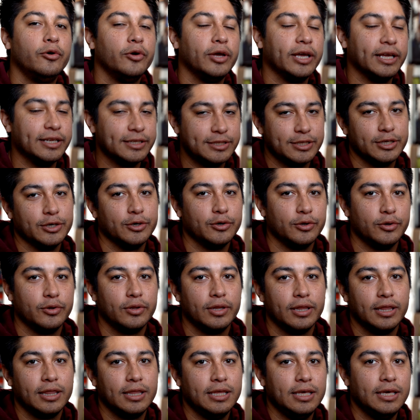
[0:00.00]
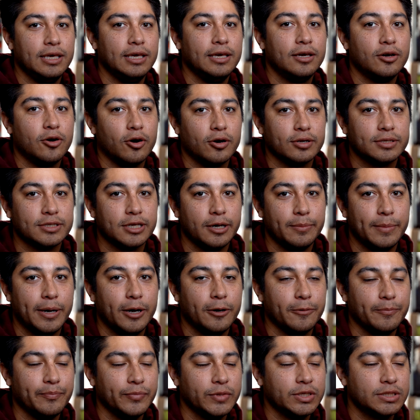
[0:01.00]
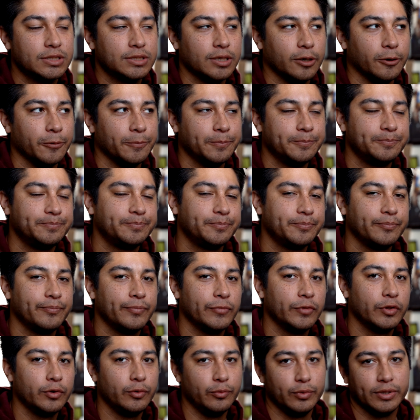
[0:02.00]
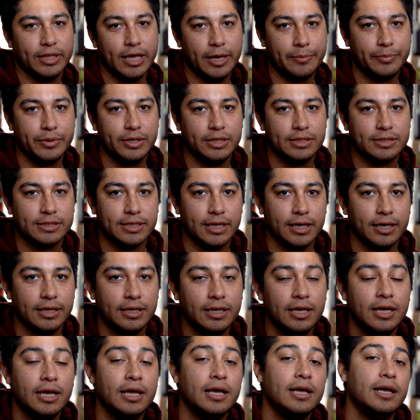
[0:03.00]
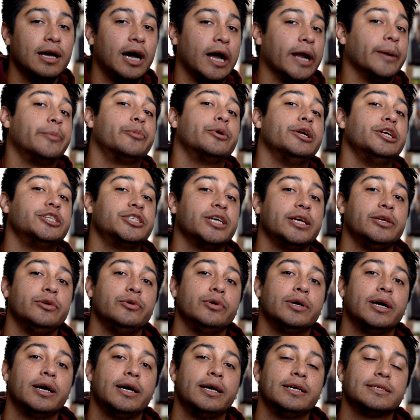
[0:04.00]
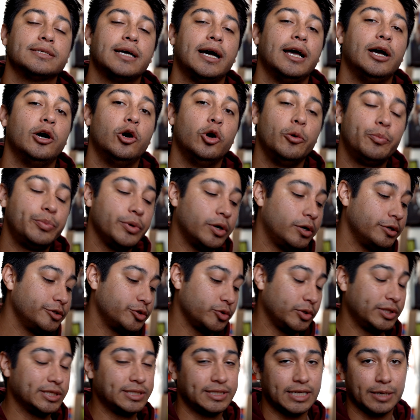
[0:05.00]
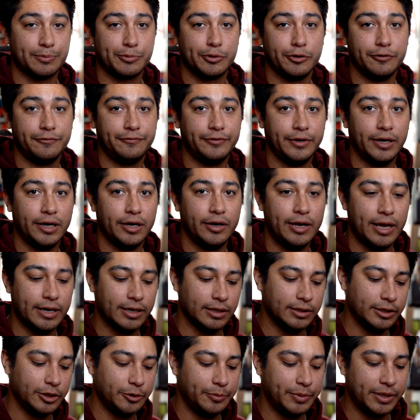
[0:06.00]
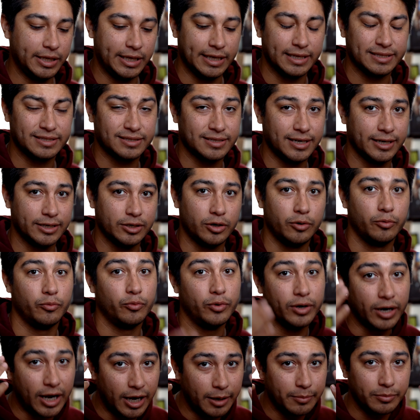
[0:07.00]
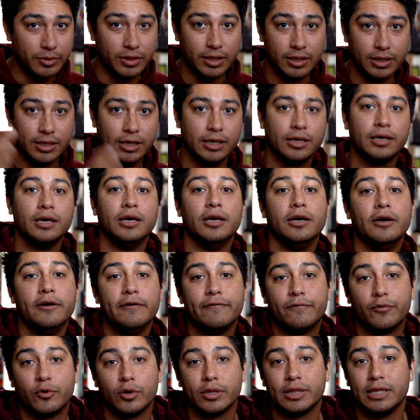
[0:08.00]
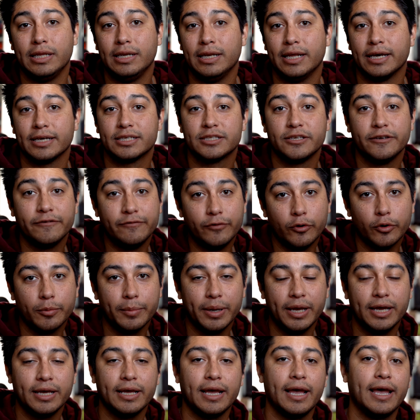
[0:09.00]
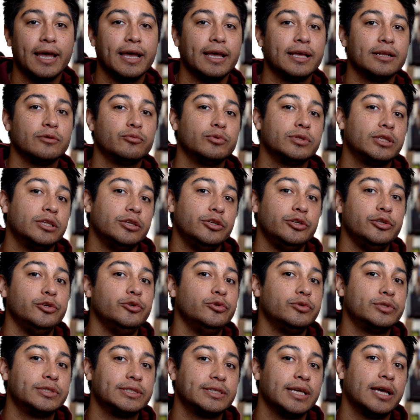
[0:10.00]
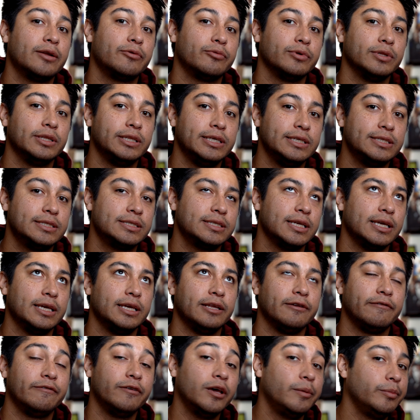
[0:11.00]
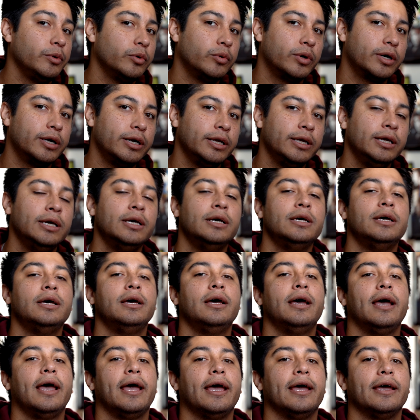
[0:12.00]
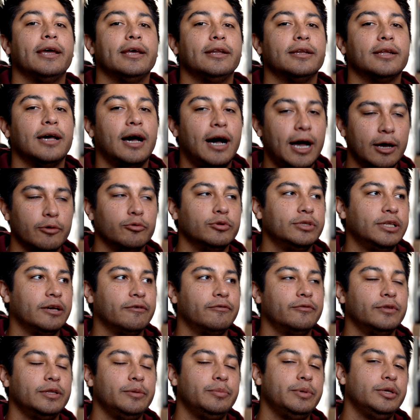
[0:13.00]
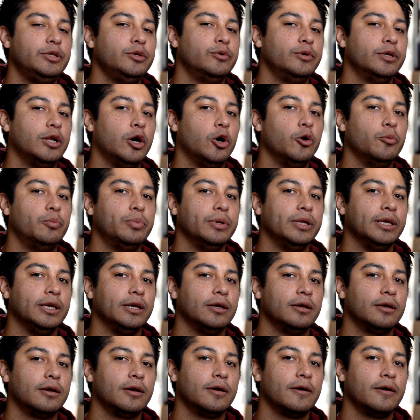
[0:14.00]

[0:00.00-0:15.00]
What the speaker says: until the cards come out. So with that being said, I appreciate you guys. I hope y'all enjoyed this deck profile and a little bit of insight on what I'm thinking for the next format and with the new set release in February. And I will definitely be doing an opening